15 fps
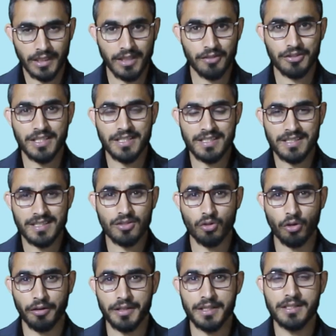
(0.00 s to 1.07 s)
Now, since this
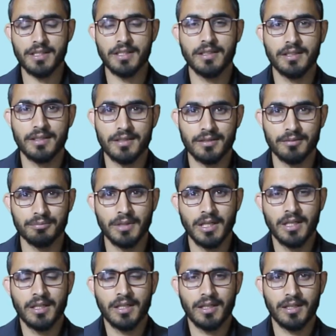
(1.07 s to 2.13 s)
Orientalism
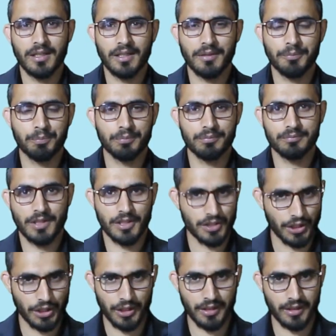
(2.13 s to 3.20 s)

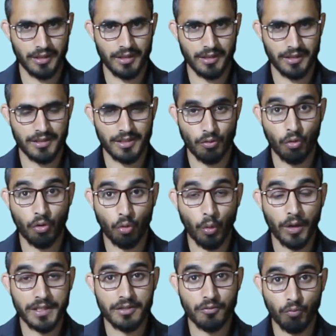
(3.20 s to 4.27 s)
is
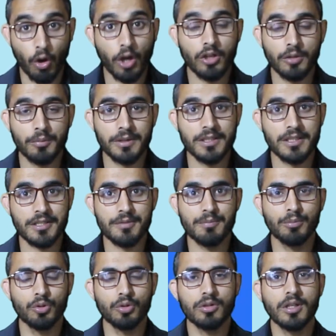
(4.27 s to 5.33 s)
quite a voluminous
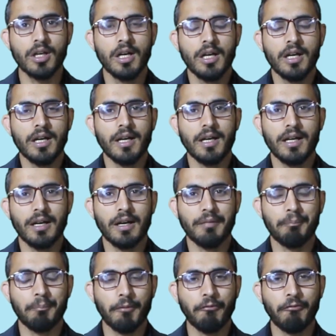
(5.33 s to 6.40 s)
book,
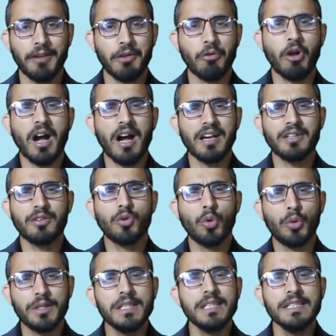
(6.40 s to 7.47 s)
we can't
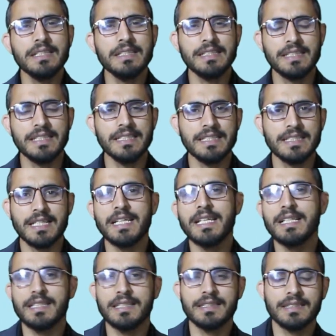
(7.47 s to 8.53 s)
go in
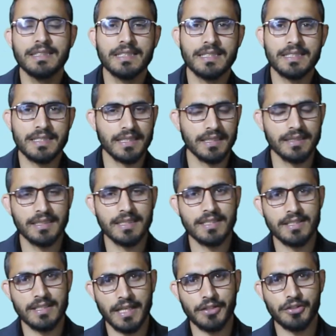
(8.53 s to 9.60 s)
detail in
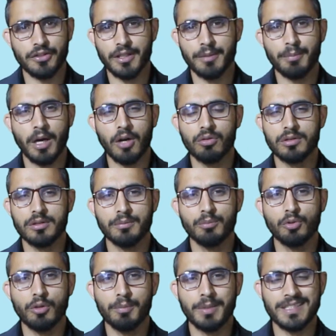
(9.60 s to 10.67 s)
this lecture about the
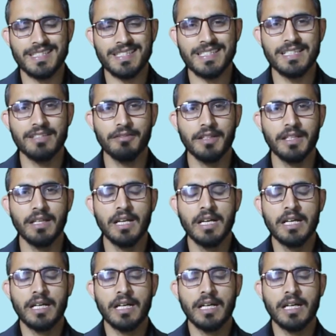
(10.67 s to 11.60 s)
book, but still we'll